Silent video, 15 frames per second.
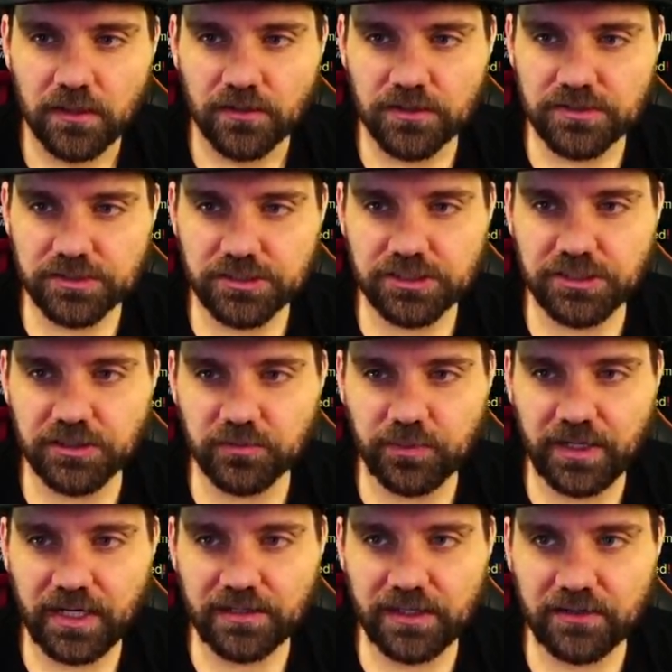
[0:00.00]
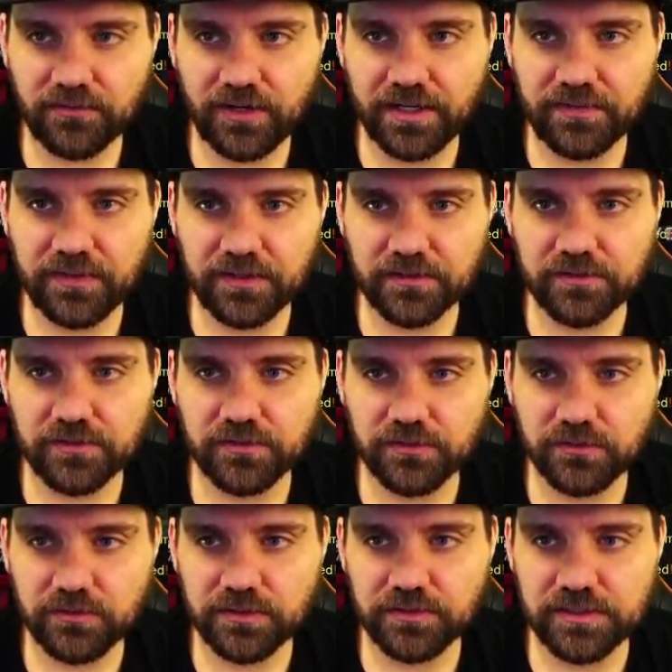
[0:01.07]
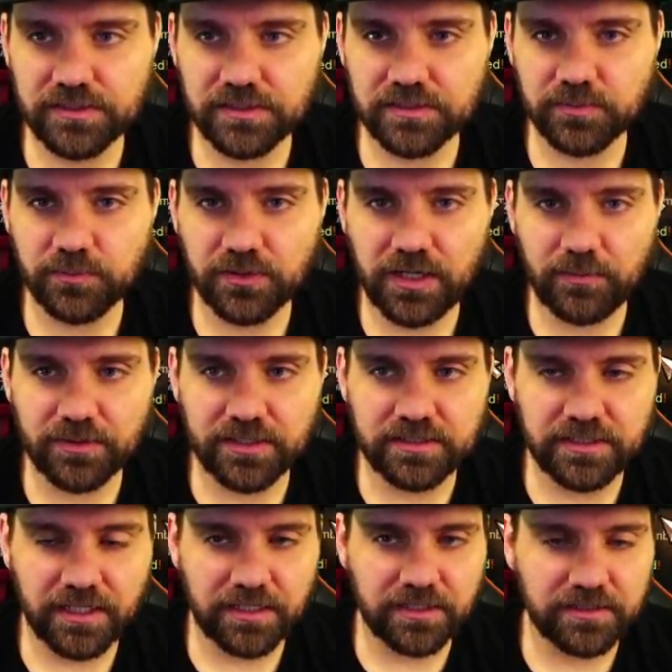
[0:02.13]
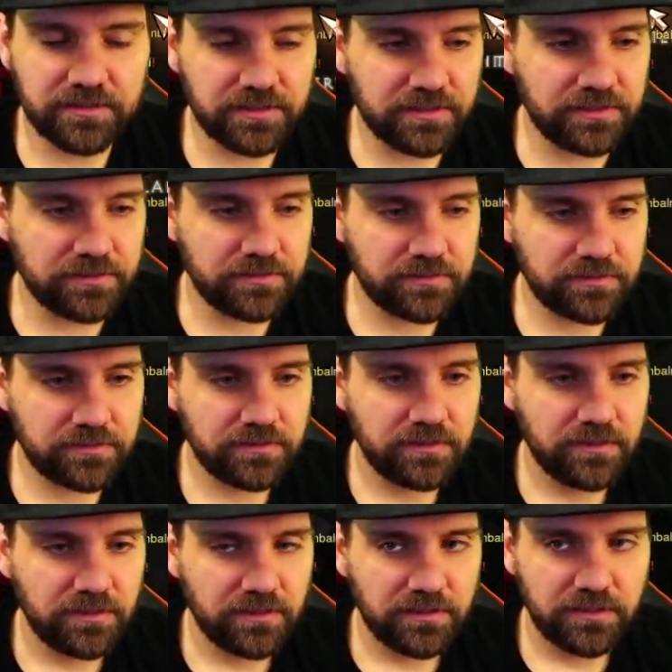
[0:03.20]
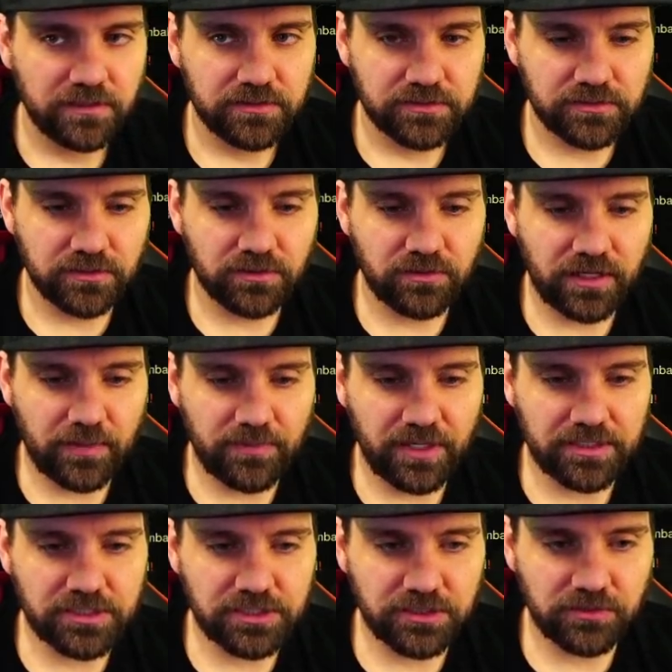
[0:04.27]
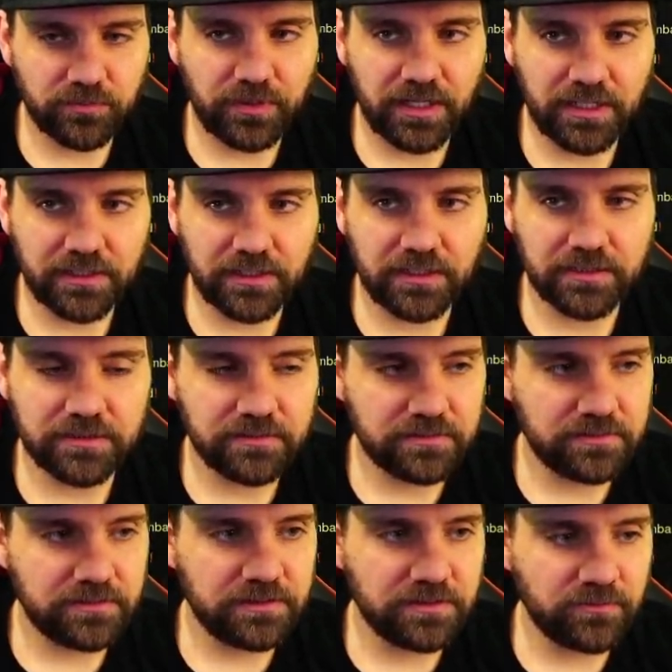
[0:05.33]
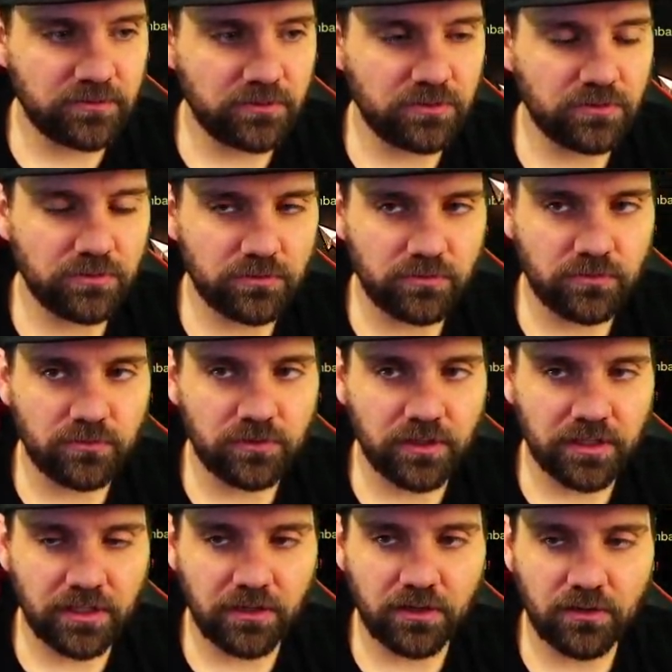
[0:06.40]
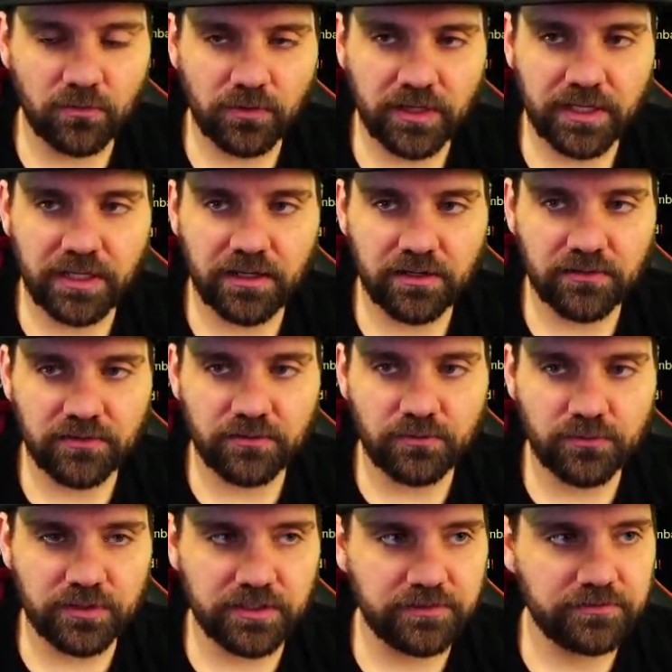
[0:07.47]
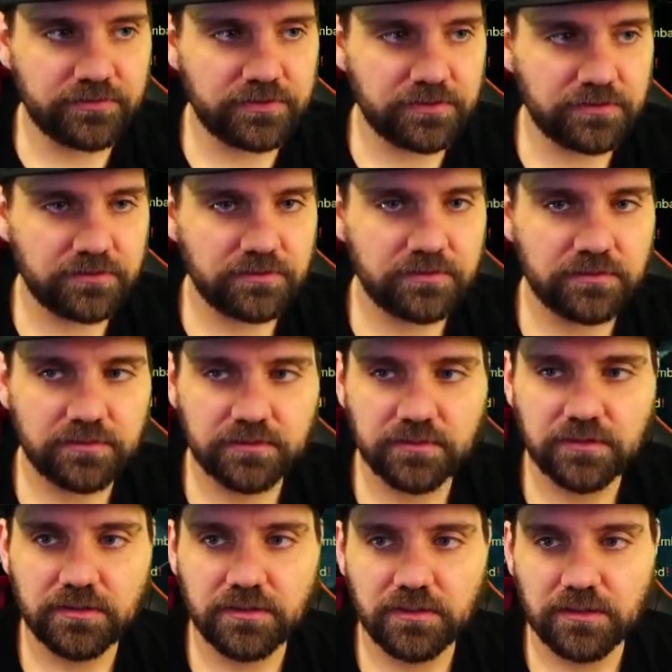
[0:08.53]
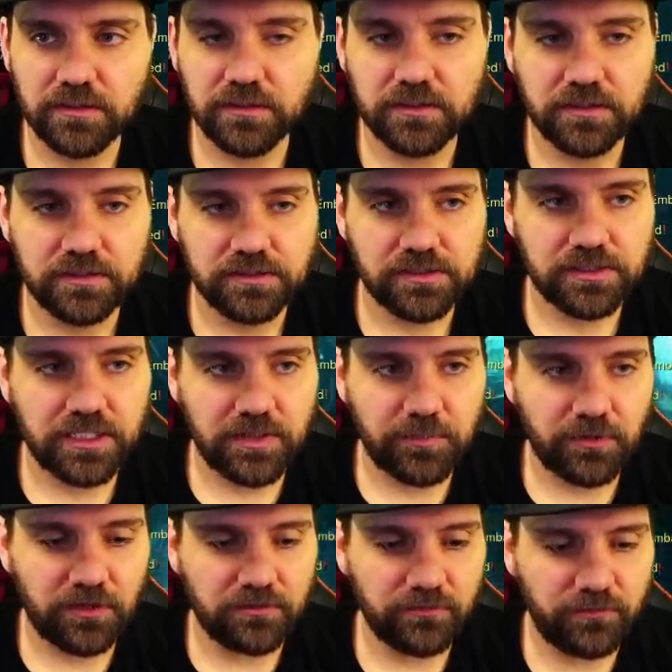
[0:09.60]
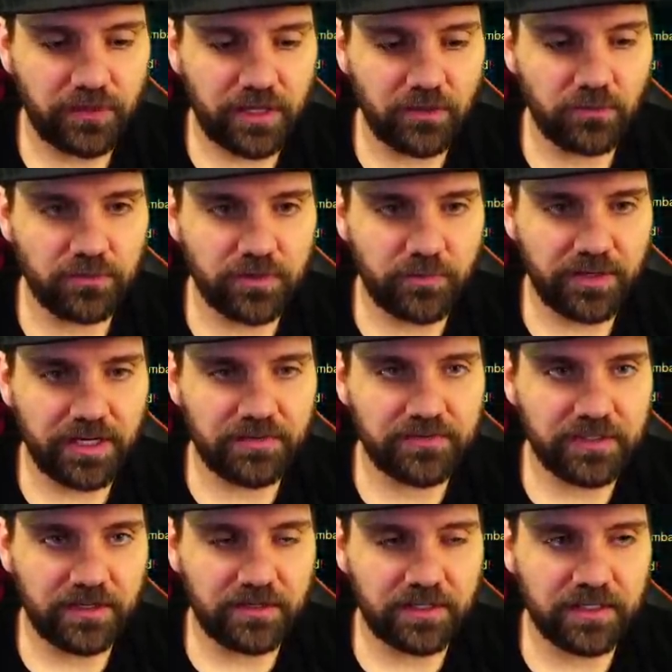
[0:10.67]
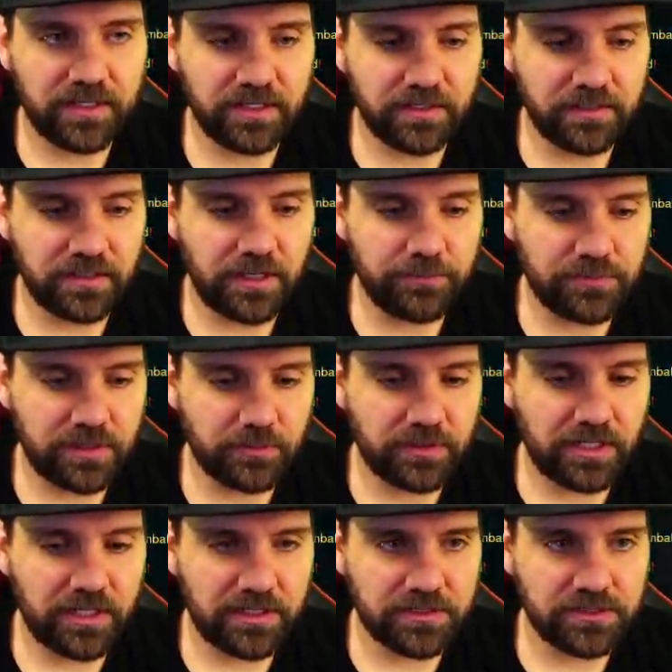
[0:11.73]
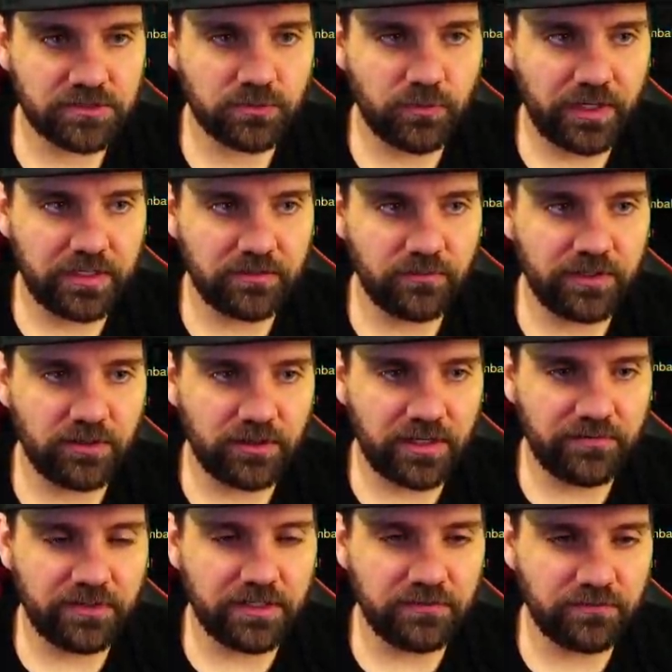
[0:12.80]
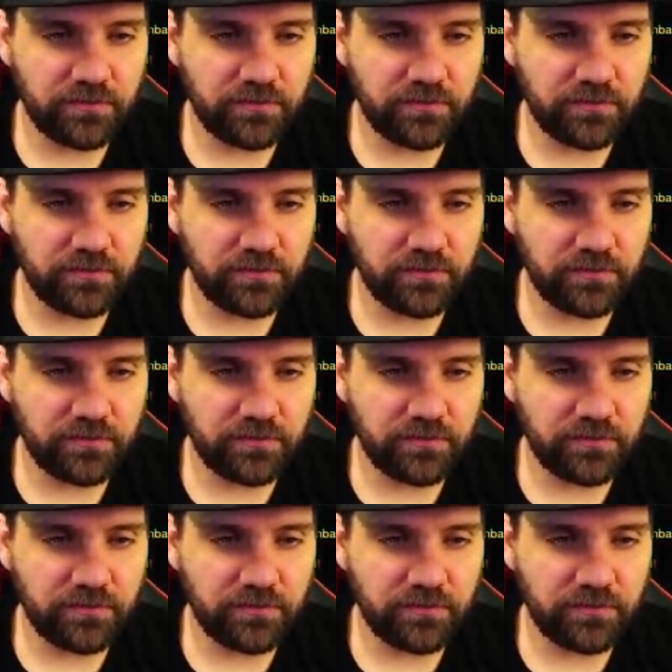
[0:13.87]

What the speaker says: There's a shield pylon right there too. This is probably a dead end. It is. So grab that shield pylon and then we'll run our way out of the rift. Just keep on following the path down. Again, I'm kind of just waiting. We don't have any